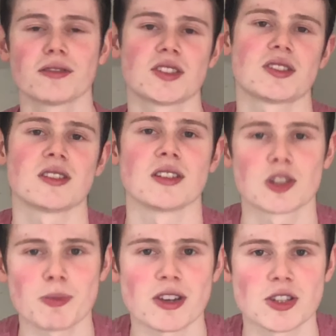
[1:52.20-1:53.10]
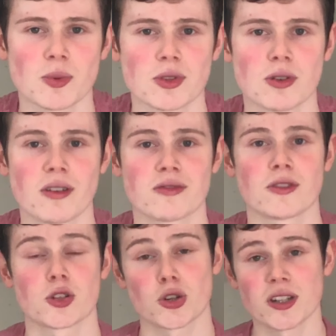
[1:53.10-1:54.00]
to see, especially when you
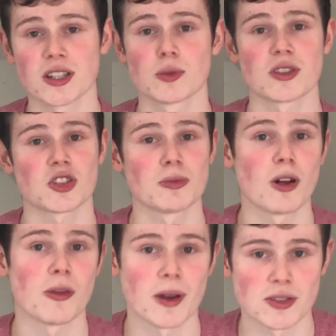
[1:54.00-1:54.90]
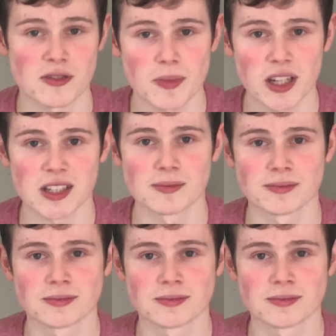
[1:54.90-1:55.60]
are trading with a small amount of money.